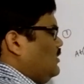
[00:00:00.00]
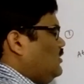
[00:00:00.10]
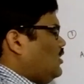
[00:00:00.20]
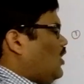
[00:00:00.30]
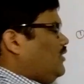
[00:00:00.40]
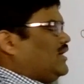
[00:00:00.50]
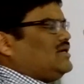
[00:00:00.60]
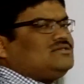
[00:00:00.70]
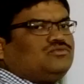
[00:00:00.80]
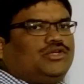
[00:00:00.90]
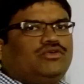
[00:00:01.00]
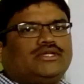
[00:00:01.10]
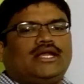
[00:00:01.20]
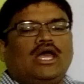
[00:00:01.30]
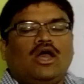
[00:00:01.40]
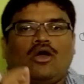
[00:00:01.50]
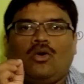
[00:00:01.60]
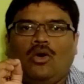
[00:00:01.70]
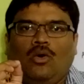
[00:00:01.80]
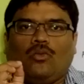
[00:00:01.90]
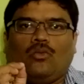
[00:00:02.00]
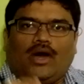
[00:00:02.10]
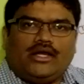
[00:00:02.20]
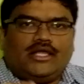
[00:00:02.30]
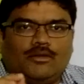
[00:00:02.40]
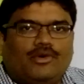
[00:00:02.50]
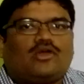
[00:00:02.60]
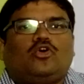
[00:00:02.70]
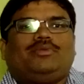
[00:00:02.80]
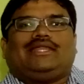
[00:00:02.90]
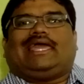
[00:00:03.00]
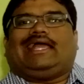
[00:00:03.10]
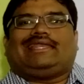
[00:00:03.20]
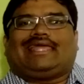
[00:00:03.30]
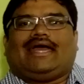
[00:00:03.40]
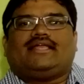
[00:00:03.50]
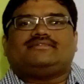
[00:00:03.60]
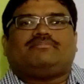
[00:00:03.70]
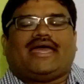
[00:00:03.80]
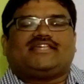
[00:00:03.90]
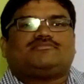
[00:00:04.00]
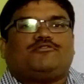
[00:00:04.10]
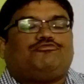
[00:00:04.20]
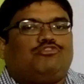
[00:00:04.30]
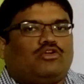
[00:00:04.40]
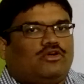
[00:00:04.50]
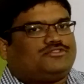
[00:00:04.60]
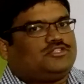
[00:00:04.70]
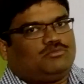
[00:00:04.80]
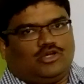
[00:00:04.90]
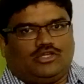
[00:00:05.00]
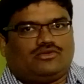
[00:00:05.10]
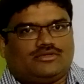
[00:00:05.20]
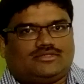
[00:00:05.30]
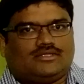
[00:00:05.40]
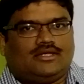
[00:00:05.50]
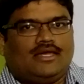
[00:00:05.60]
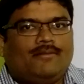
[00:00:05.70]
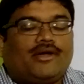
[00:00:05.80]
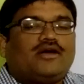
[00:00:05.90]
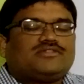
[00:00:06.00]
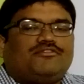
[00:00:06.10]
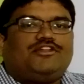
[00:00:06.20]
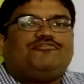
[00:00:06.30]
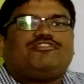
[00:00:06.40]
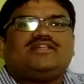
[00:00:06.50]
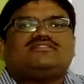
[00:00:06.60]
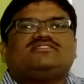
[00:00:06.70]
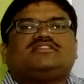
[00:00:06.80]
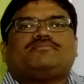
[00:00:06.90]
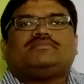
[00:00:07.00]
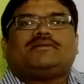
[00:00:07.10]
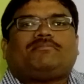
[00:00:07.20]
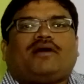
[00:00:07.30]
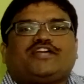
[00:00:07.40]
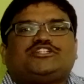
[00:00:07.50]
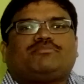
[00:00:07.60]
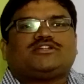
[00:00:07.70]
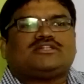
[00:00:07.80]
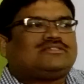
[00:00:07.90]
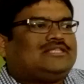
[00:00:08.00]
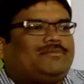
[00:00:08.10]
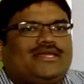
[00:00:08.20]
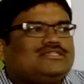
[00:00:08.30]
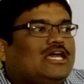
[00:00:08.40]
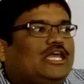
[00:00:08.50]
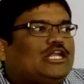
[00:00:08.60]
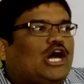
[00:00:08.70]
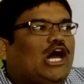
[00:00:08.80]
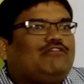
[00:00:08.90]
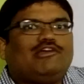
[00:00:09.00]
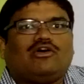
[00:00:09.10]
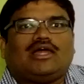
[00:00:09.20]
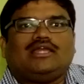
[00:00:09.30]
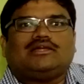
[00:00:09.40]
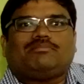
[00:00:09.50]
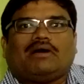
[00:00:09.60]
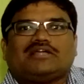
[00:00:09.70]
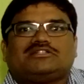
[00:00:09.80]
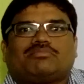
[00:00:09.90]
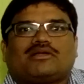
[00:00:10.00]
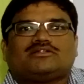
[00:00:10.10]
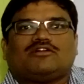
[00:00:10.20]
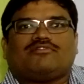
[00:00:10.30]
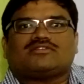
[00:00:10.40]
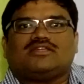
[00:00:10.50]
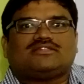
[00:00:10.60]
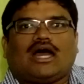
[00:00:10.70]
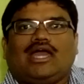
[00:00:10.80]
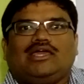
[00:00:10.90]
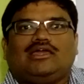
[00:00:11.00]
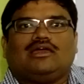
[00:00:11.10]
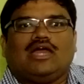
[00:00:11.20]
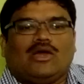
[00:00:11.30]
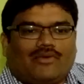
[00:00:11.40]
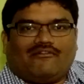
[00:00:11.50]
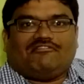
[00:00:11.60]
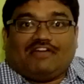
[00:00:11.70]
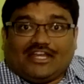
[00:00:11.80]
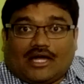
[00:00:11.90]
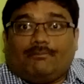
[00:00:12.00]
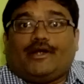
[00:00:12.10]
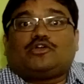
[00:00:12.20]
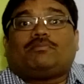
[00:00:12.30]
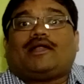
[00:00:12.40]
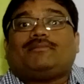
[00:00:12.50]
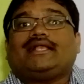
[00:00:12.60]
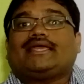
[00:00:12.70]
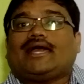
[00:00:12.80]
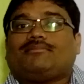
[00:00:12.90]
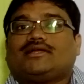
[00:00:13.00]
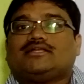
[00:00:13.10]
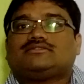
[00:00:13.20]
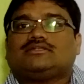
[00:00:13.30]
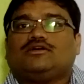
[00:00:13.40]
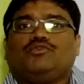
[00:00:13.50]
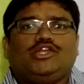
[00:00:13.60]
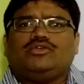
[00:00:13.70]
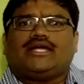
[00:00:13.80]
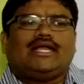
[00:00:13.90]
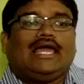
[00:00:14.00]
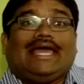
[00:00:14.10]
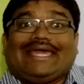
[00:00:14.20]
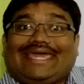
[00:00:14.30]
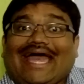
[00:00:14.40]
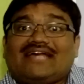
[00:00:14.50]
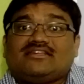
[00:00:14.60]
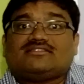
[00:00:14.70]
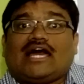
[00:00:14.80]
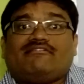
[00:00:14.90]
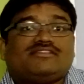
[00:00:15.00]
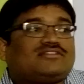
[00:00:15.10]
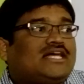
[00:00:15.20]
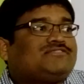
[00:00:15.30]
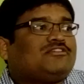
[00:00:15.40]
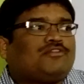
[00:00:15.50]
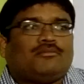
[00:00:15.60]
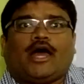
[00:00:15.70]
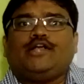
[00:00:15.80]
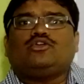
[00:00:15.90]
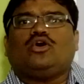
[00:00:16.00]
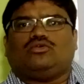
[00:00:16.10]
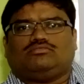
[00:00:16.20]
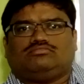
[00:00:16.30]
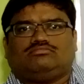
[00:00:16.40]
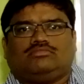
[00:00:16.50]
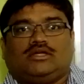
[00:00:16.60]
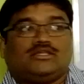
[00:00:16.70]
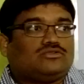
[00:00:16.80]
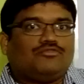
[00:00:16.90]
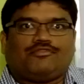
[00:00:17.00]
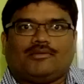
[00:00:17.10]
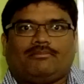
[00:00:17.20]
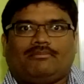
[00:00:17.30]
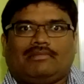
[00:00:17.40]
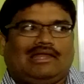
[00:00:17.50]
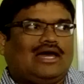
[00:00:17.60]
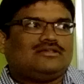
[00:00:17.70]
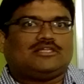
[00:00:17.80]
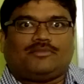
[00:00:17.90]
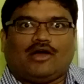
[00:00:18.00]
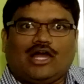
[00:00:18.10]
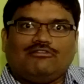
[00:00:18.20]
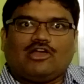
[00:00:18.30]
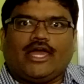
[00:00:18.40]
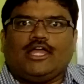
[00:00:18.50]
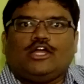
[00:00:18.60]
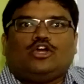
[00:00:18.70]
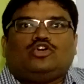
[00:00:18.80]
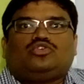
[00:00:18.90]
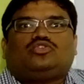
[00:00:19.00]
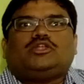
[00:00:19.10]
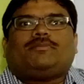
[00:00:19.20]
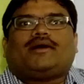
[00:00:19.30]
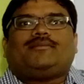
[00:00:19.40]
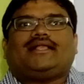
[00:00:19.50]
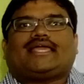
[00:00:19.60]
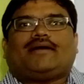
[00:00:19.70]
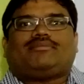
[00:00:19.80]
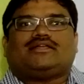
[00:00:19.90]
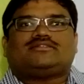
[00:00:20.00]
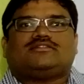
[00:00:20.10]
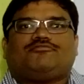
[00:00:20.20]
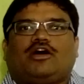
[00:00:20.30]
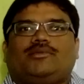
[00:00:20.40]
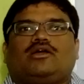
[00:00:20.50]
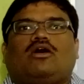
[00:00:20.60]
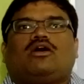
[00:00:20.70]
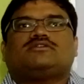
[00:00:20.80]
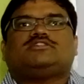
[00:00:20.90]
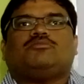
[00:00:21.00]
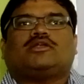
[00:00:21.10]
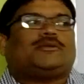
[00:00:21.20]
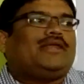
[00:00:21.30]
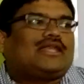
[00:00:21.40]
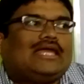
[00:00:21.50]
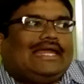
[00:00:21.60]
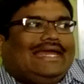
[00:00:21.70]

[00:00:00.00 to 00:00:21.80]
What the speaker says: You know how it ends? We knew that one hemoglobin can carry maximum 4 oxygen molecules. Because of differences in the partial pressures, that means in alveoli the partial pressure of oxygen is high. But when compared to pulmonary capillaries, we knew that gases always transfer from high to low. So from lungs, that means alveoli, to the pulmonary capillaries, forming oxyhemoglobin. That means